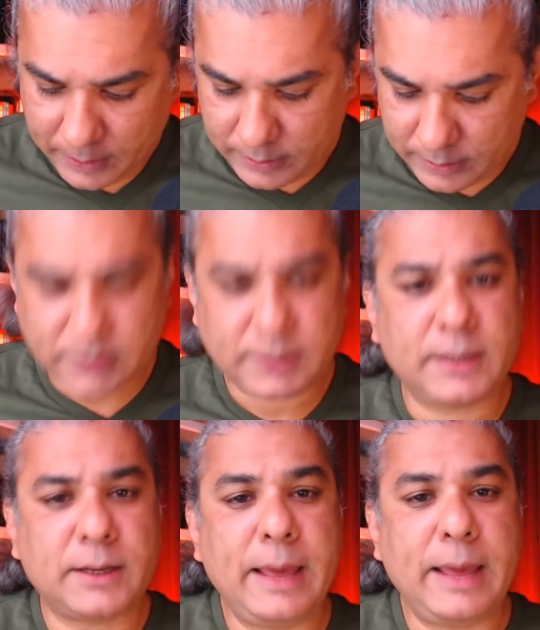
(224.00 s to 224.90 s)
That's
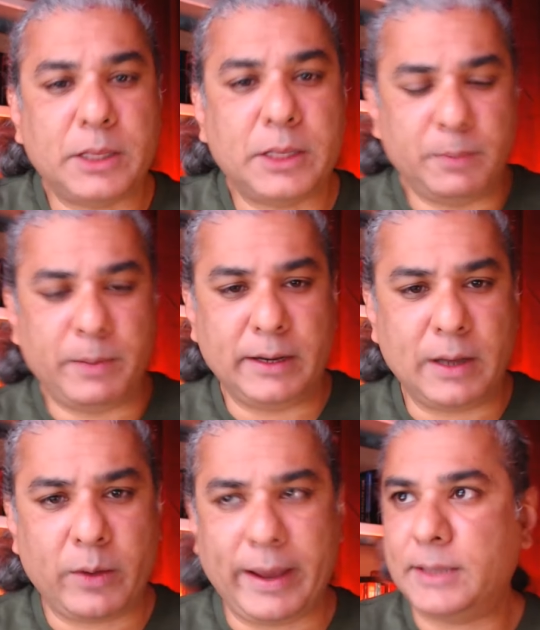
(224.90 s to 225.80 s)
the claim that's been made.
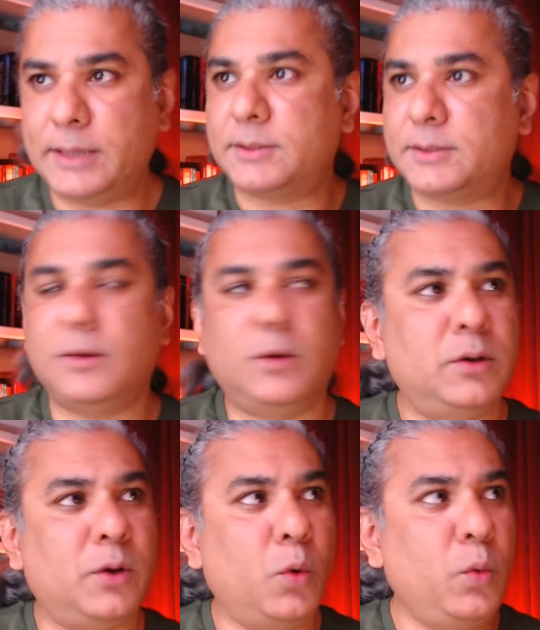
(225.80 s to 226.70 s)
Now, as
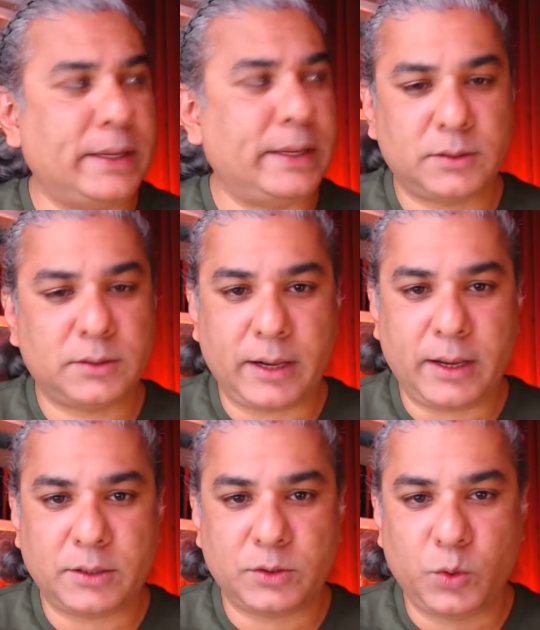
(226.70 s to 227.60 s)
always, there
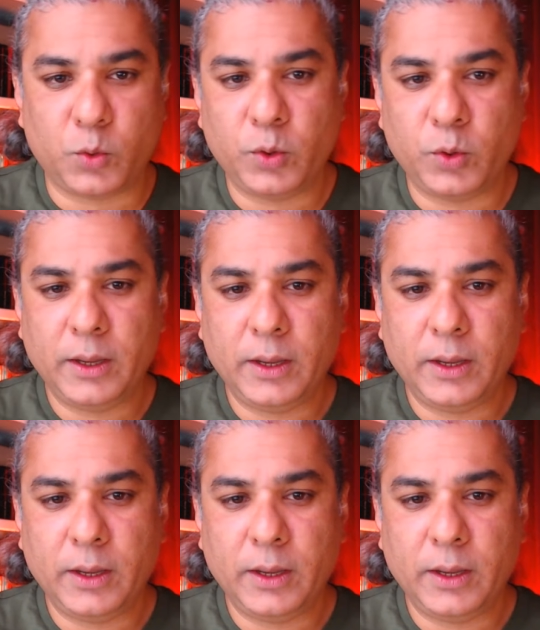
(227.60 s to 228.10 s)
is no